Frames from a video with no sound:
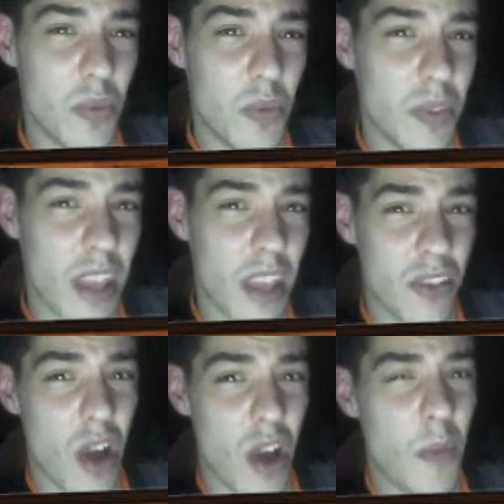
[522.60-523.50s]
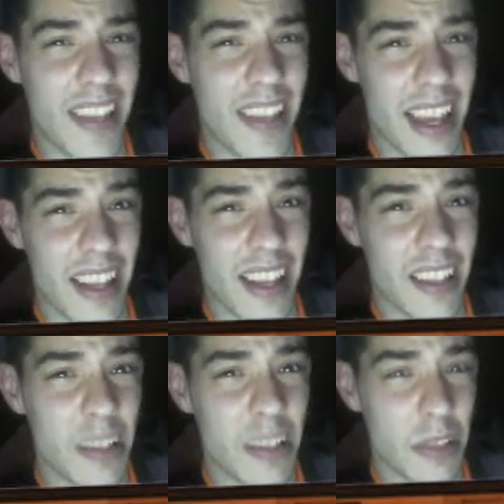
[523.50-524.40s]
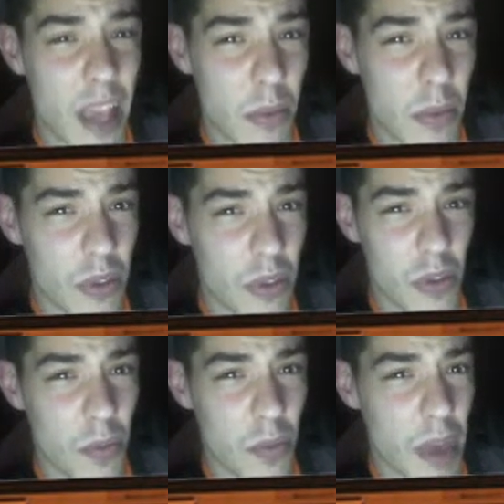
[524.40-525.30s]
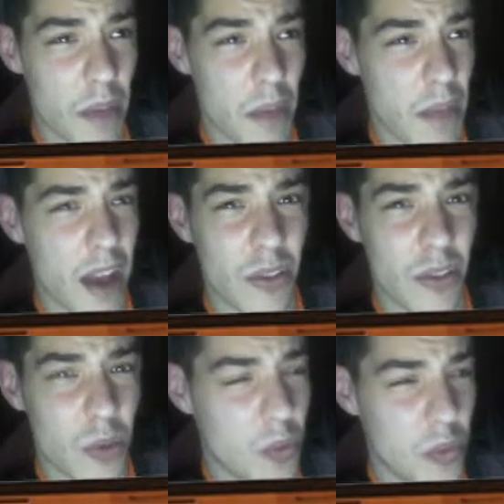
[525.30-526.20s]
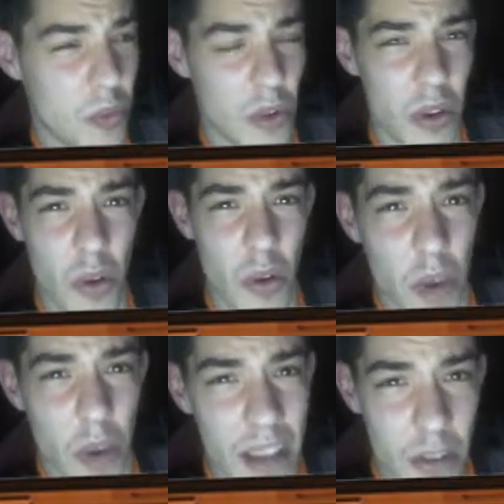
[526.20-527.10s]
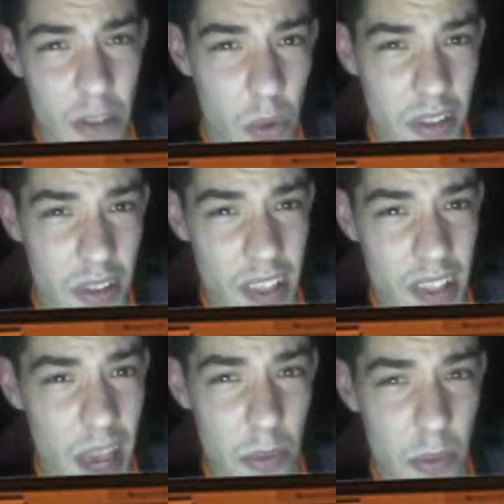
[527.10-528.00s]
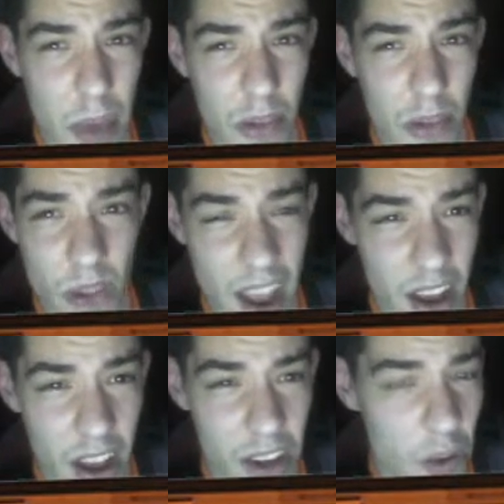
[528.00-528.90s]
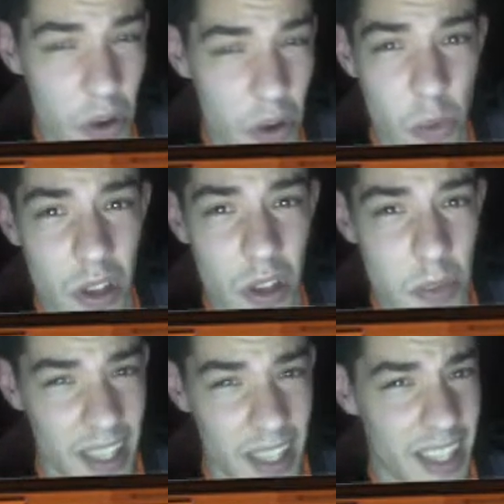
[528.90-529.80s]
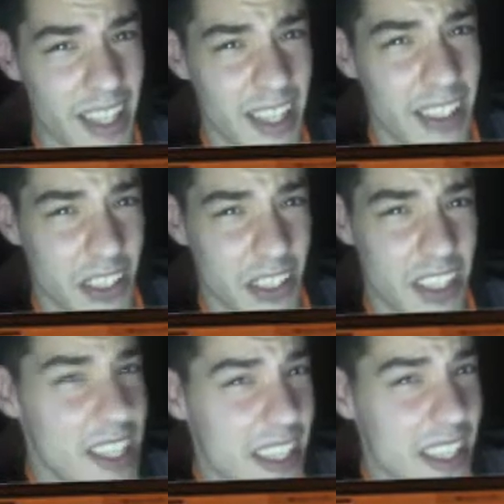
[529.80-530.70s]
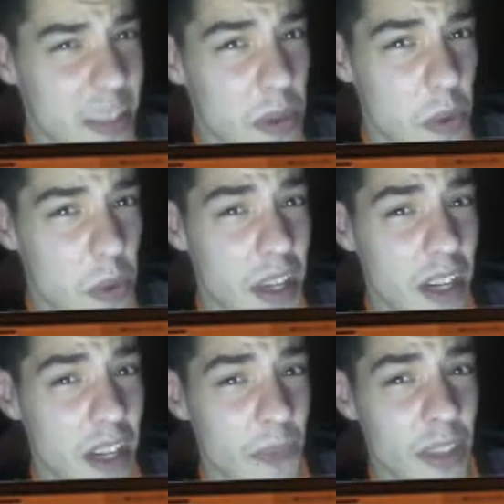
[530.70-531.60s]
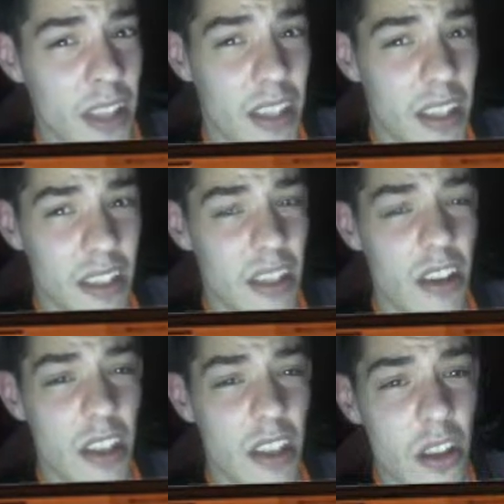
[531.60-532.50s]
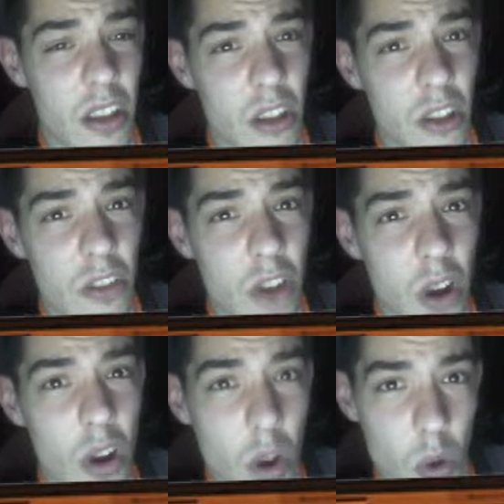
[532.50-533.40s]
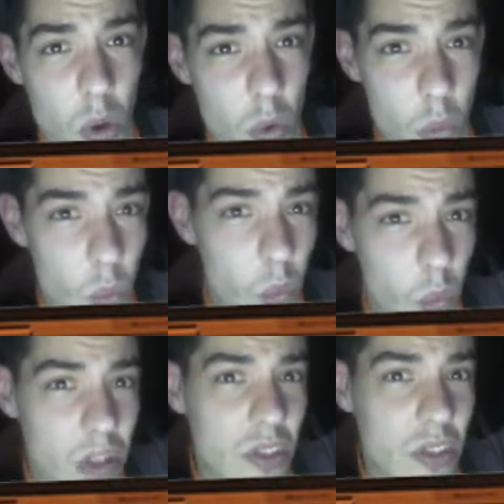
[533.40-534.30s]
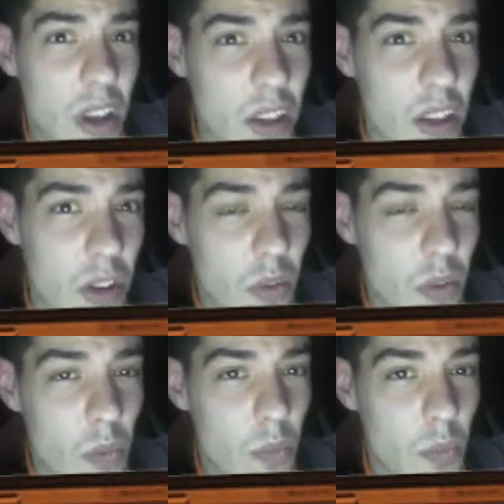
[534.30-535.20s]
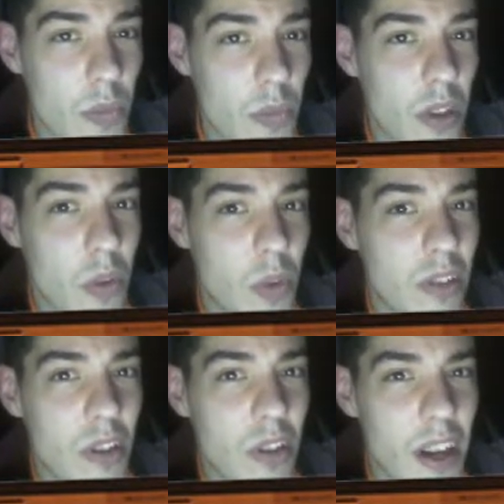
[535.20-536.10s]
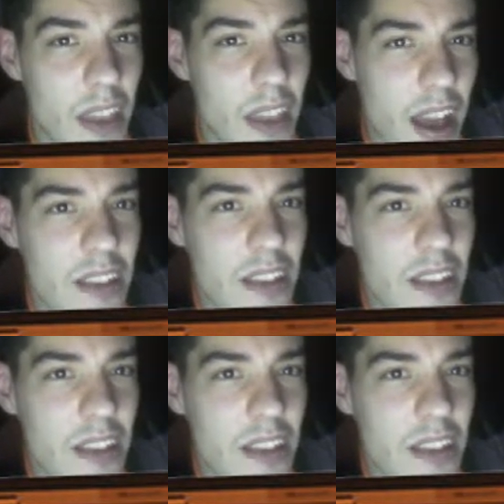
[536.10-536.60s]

that time we had to eat at the dinner table with your pet mouse or whatever it was at the table, pet rat, I don't know what it was, but don't you think that's a bit weird? Considering that you've got one side of the house